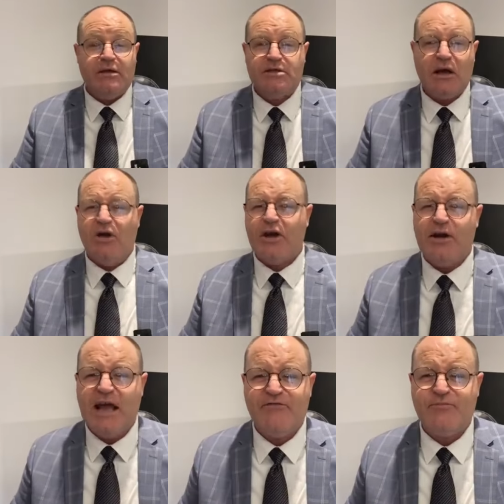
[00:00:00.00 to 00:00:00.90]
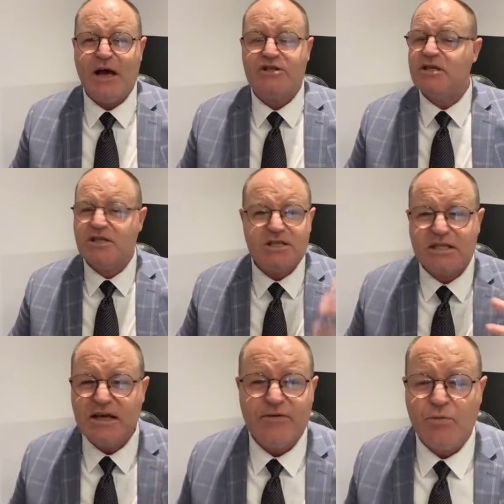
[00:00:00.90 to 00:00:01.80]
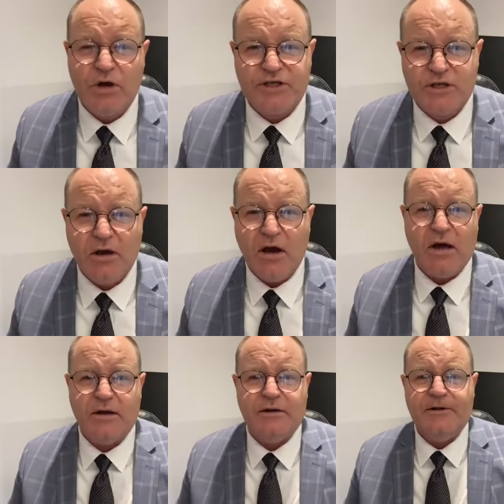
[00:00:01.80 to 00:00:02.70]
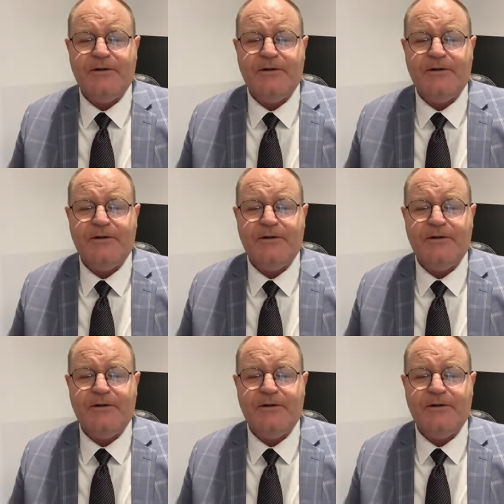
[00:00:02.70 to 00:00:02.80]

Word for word: You say, I don't have much. Just give him what you got.